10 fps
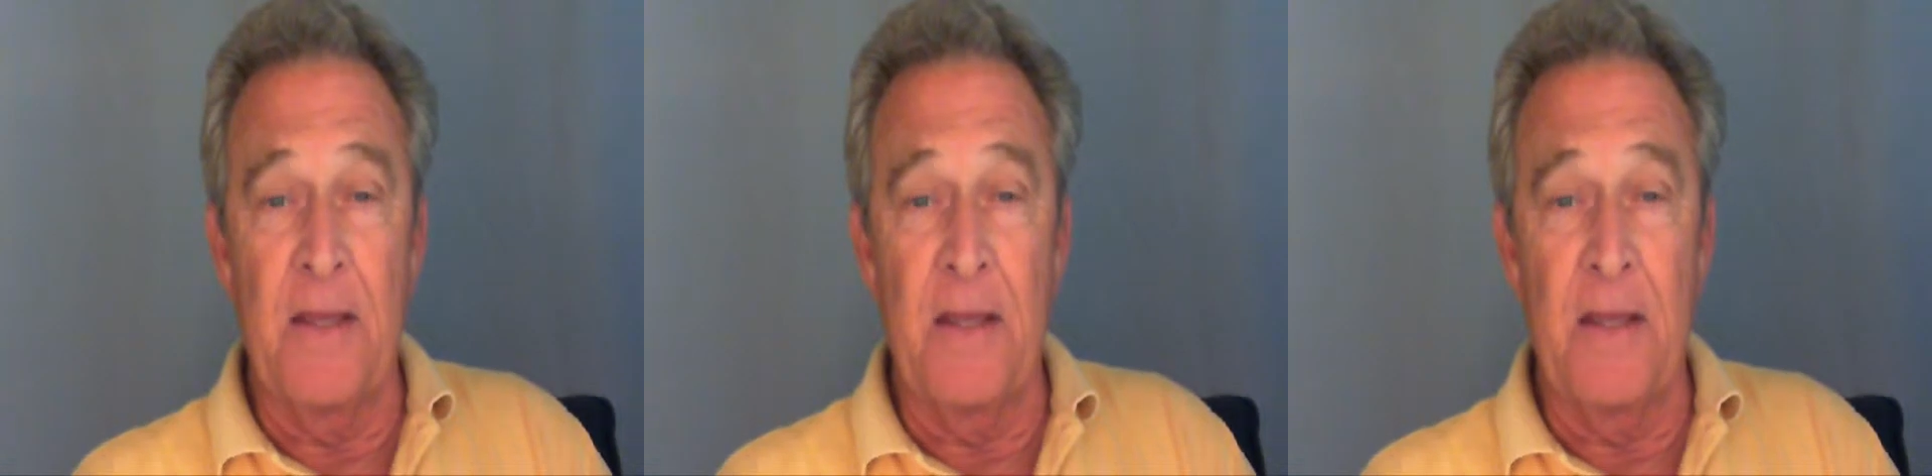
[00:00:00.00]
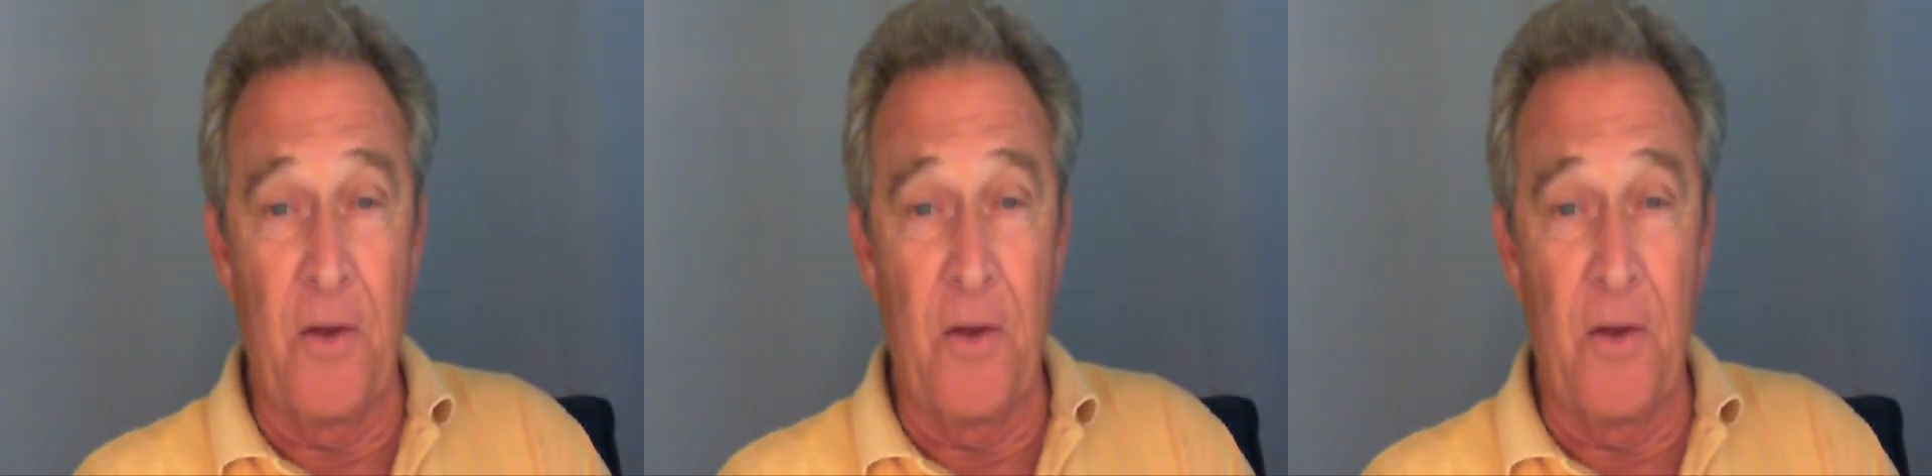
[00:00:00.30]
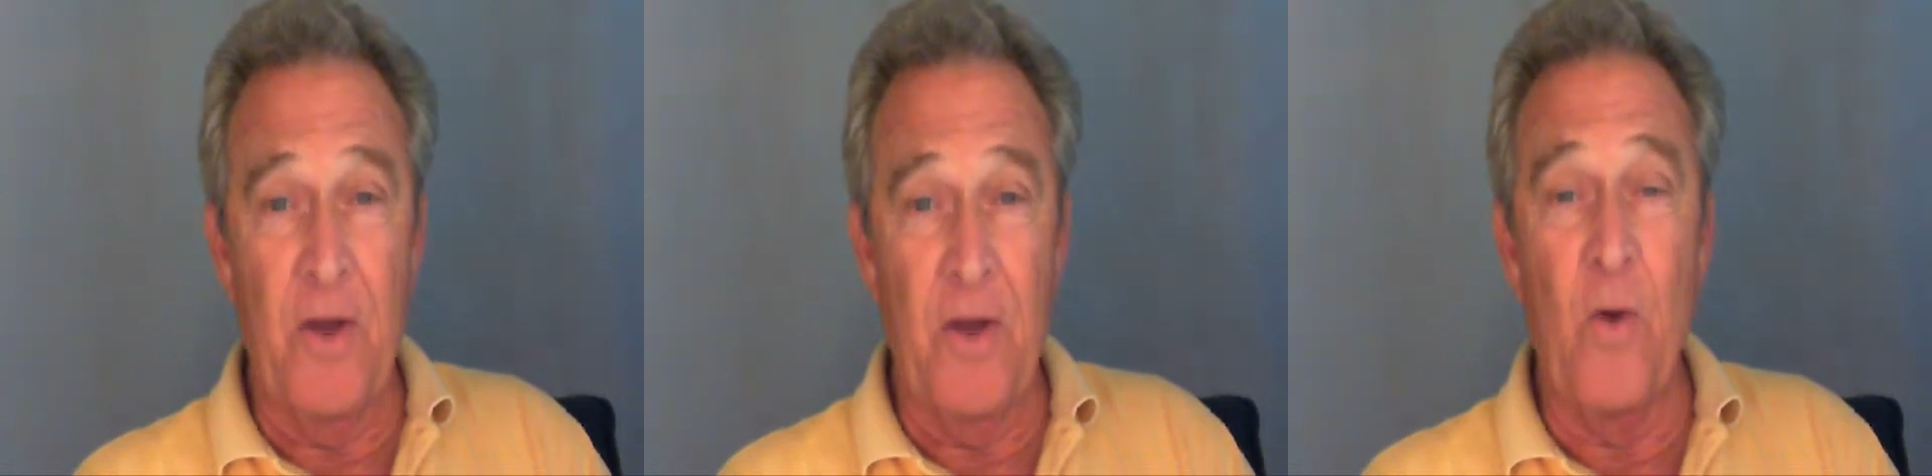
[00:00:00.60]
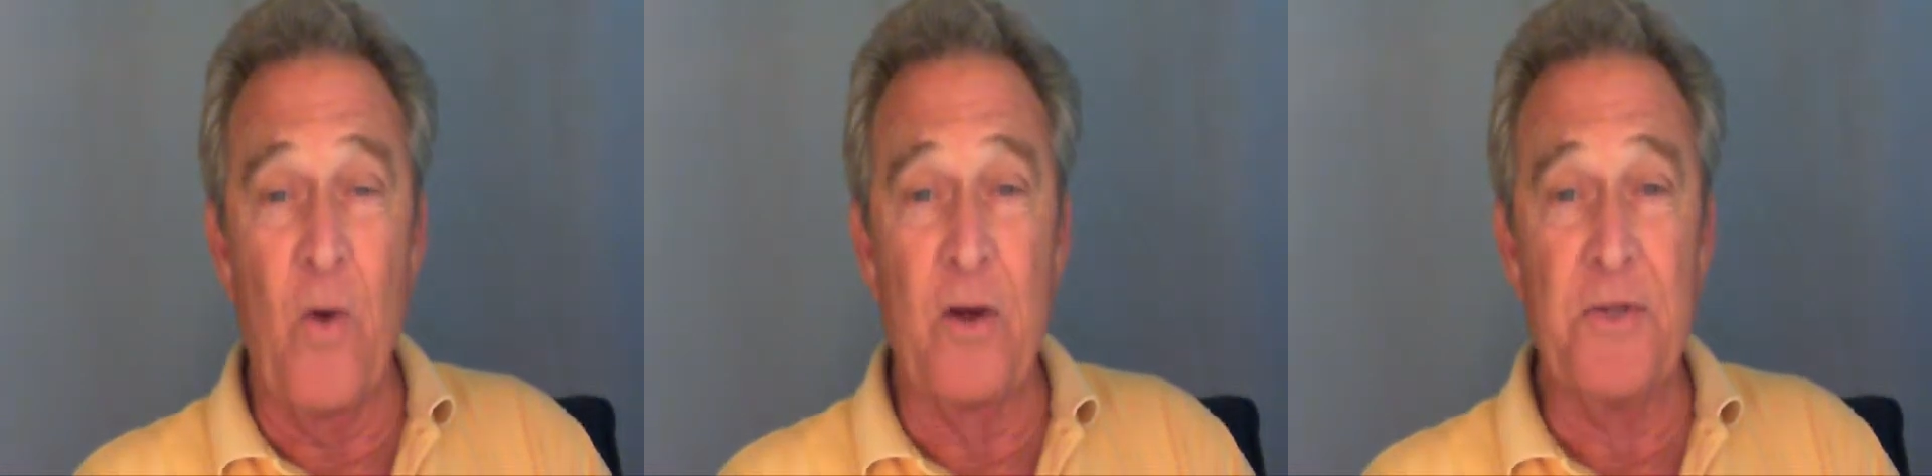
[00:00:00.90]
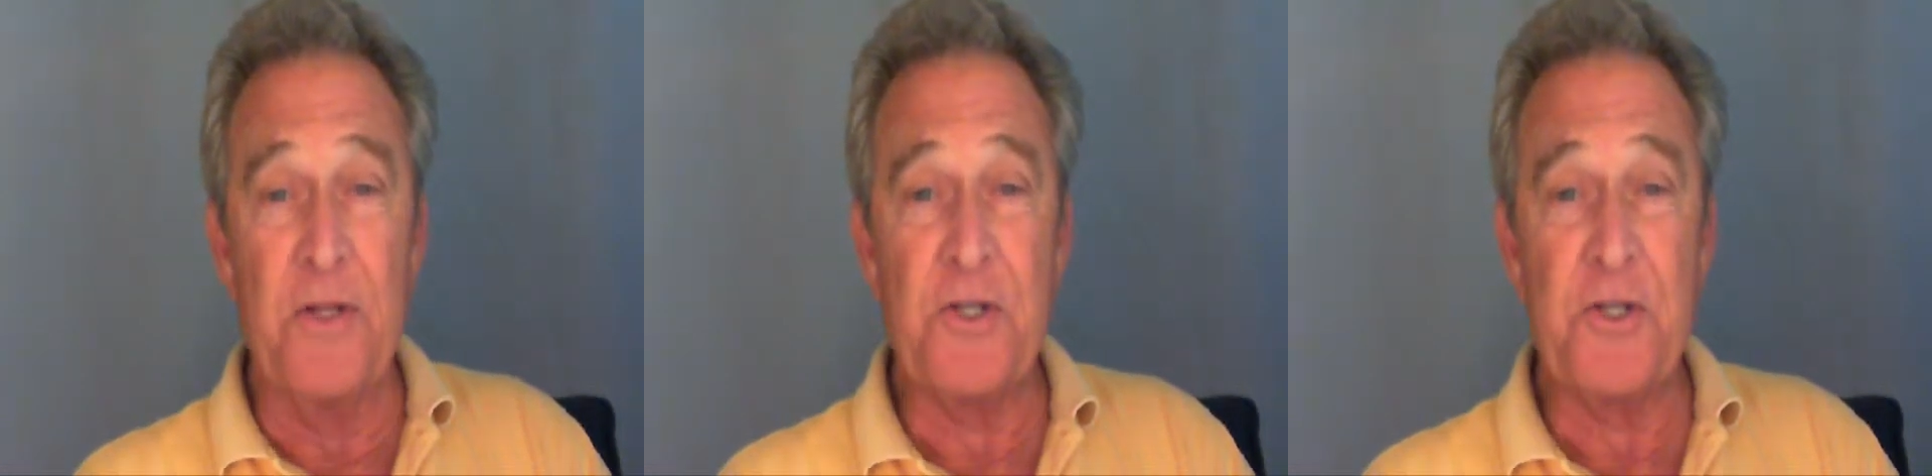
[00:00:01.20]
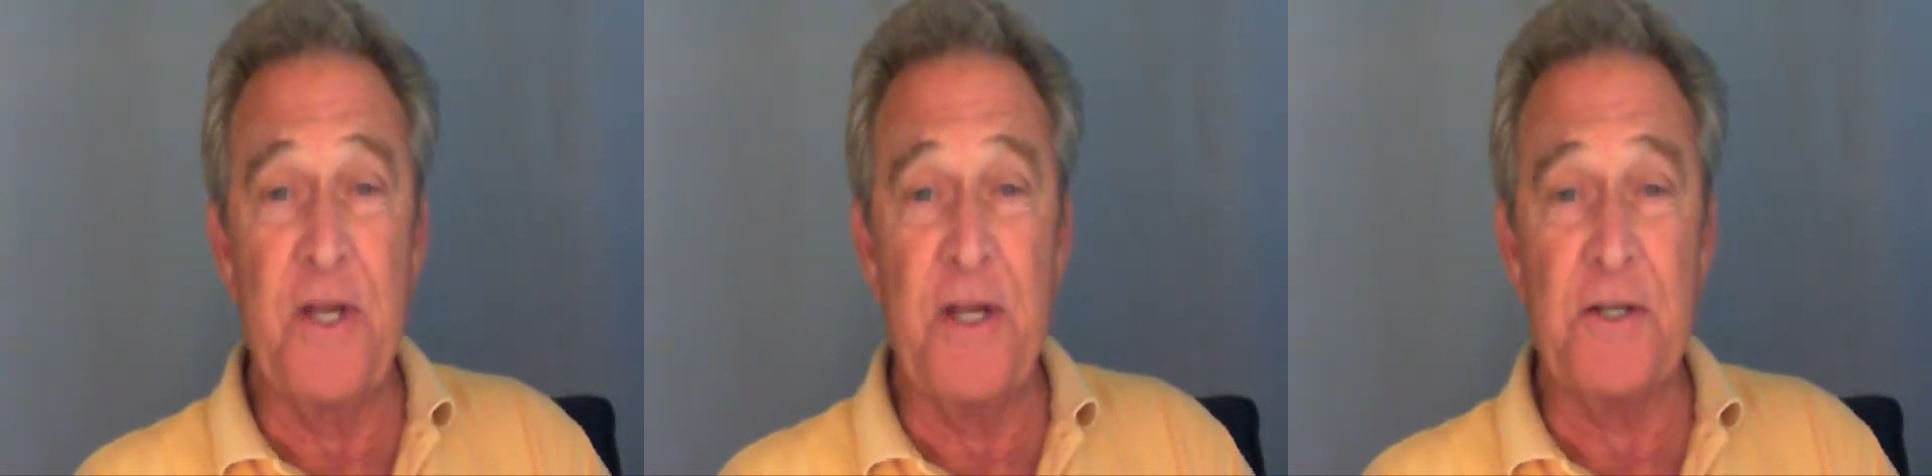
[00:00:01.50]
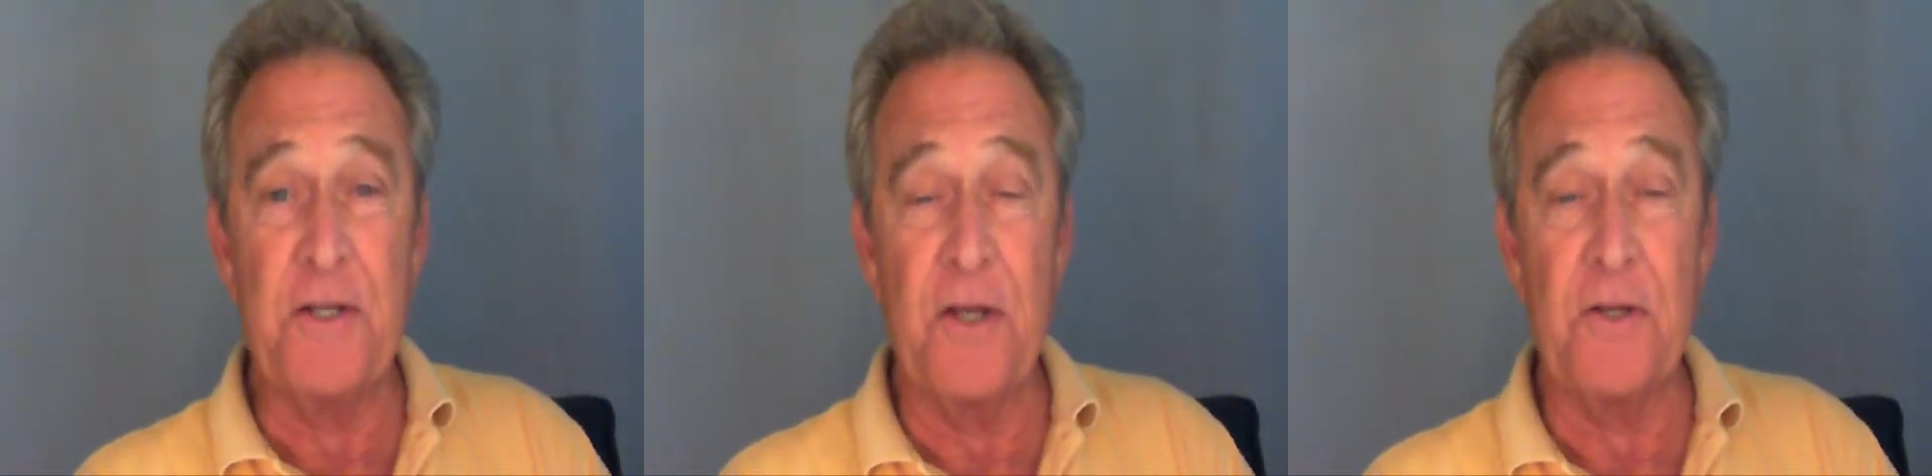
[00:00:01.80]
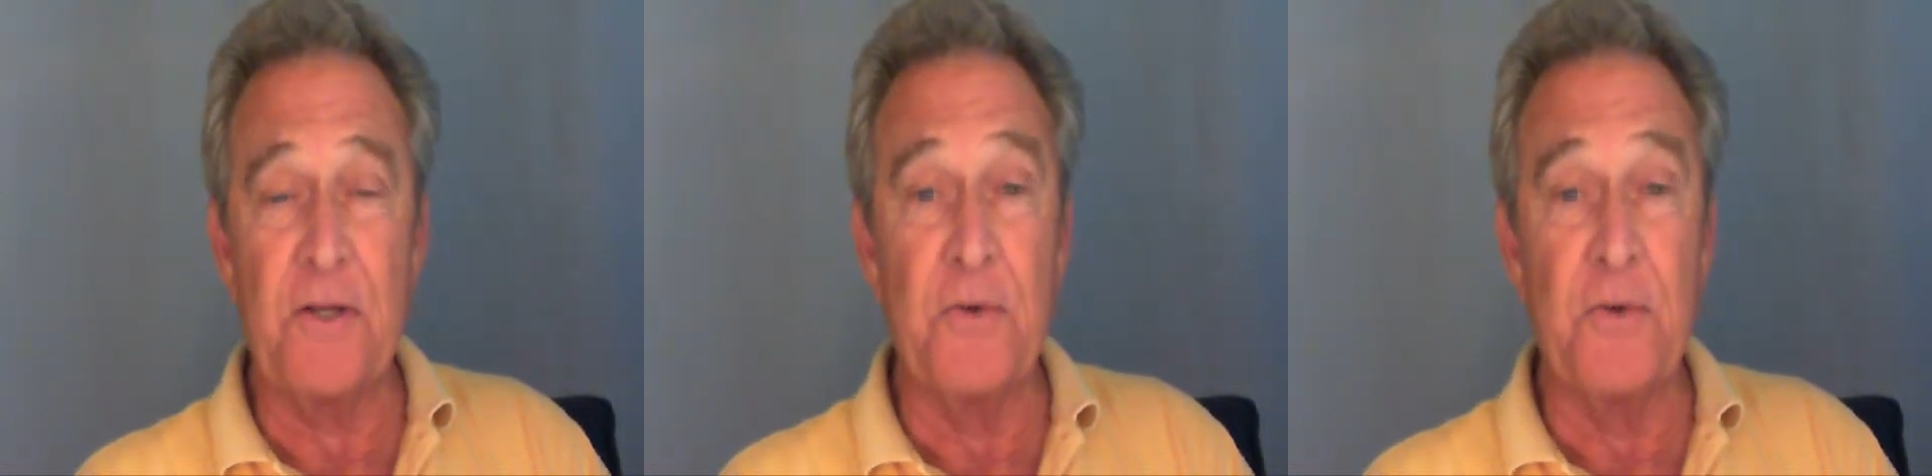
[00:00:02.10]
Hello and welcome to this training session